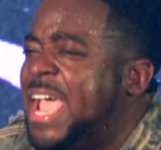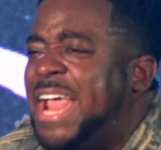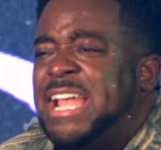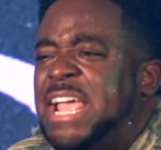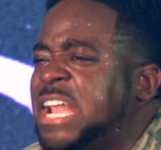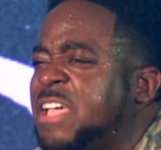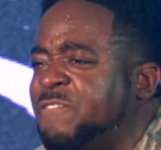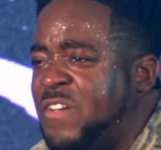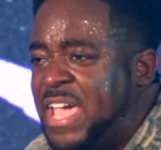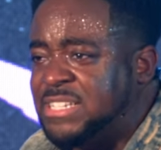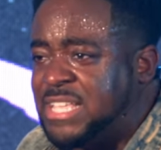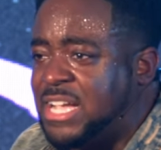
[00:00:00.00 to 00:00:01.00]
in any
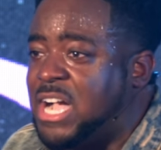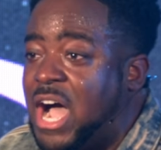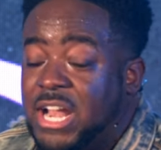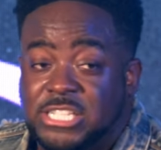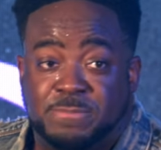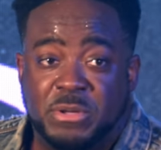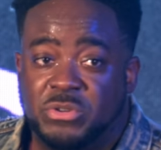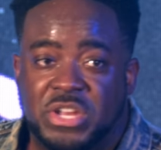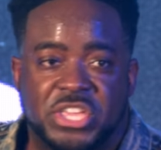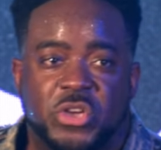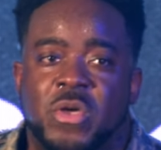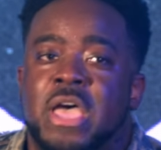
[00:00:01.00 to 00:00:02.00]
phase that God is
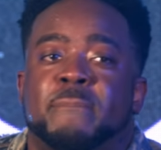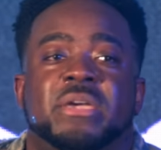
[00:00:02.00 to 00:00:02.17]
building you